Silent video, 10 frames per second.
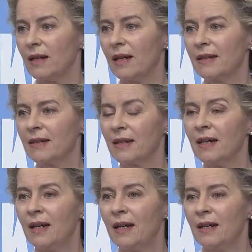And
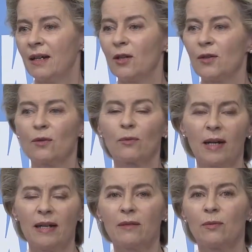you're
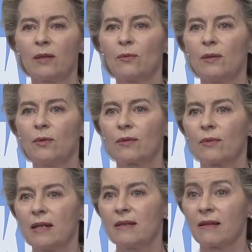right, when we were
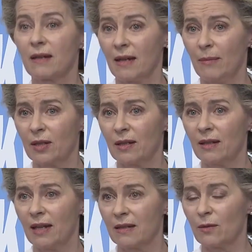raising the capital
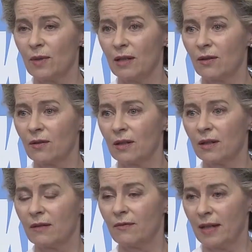last week on
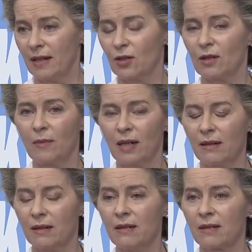the financial
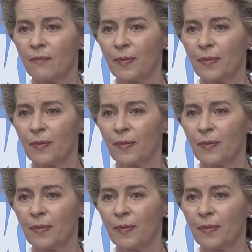markets,